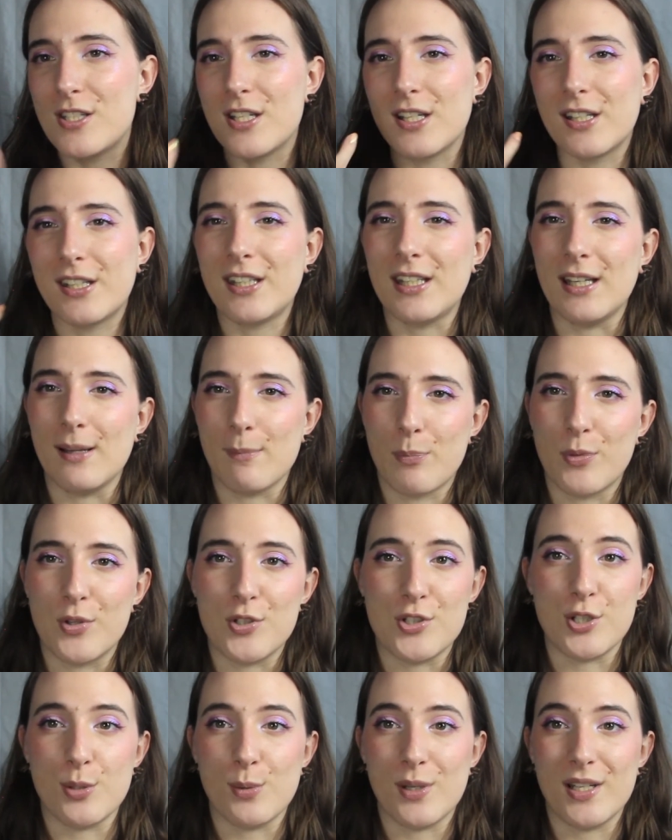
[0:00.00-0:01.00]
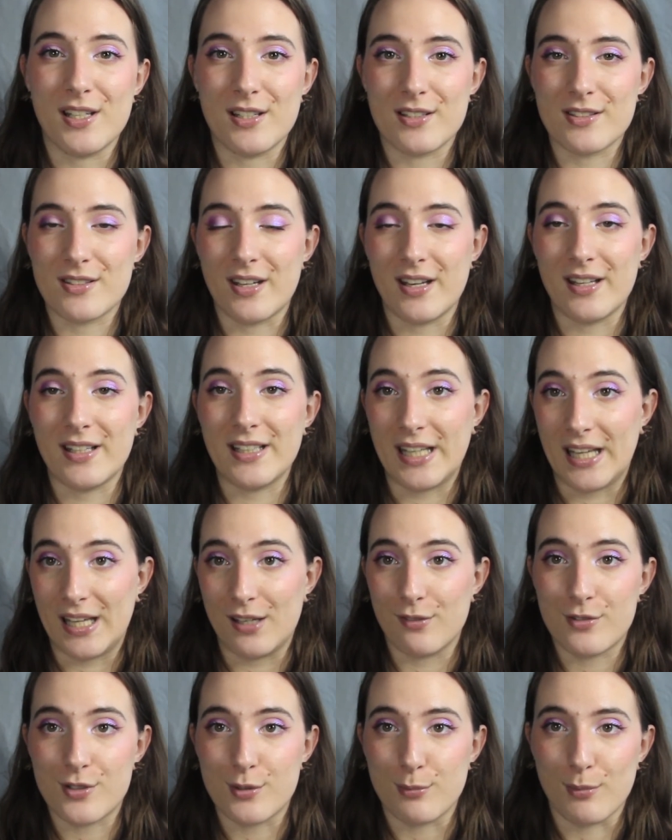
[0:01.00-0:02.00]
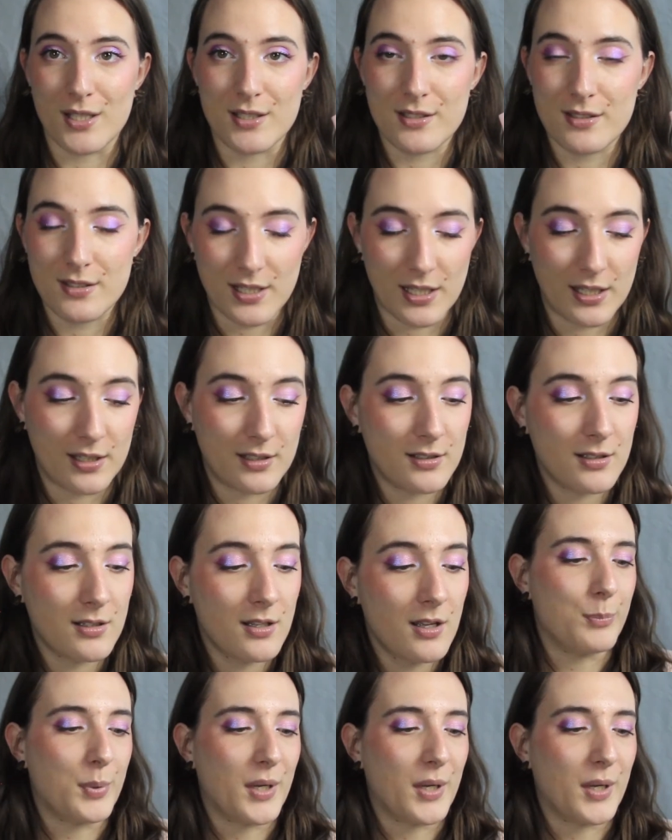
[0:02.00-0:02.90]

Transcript: to keep the dewiness that it gave to my skin,